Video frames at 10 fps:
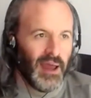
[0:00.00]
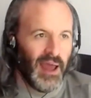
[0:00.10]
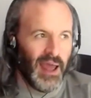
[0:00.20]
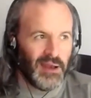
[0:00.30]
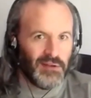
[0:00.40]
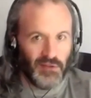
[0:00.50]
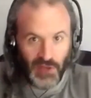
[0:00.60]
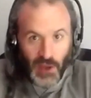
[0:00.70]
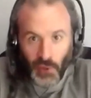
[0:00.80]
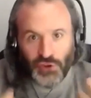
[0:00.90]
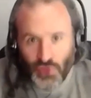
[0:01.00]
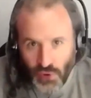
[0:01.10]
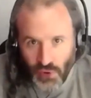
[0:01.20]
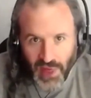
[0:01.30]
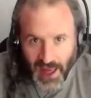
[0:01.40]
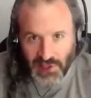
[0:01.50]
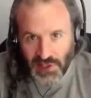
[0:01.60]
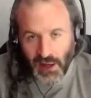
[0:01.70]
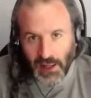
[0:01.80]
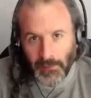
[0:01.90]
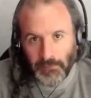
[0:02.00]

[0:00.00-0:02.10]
And they withdrew that study.